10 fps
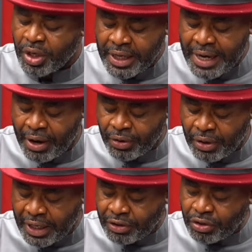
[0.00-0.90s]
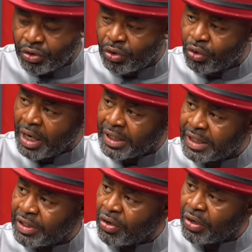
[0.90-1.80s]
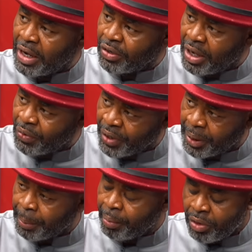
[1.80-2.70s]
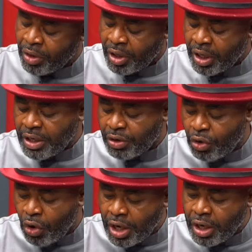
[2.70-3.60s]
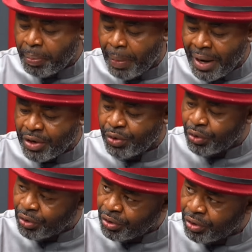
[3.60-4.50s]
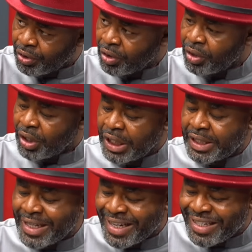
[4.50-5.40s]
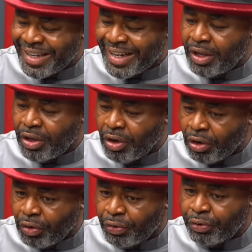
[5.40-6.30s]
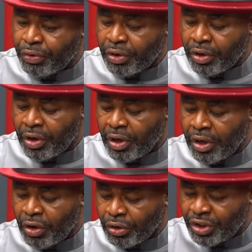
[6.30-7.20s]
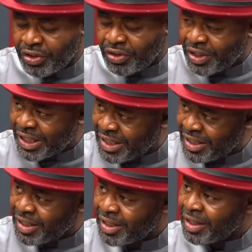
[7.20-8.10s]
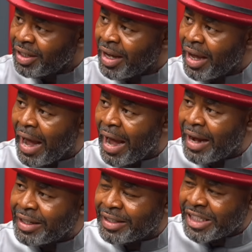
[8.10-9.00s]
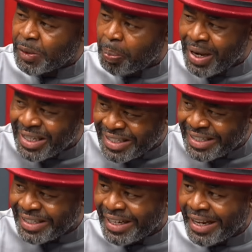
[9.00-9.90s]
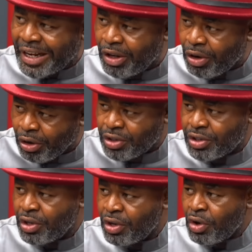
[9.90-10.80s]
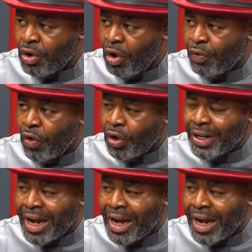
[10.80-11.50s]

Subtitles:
Now, let us look at it on another way. In going by the road, it takes a lot of logistics and displacing a lot of other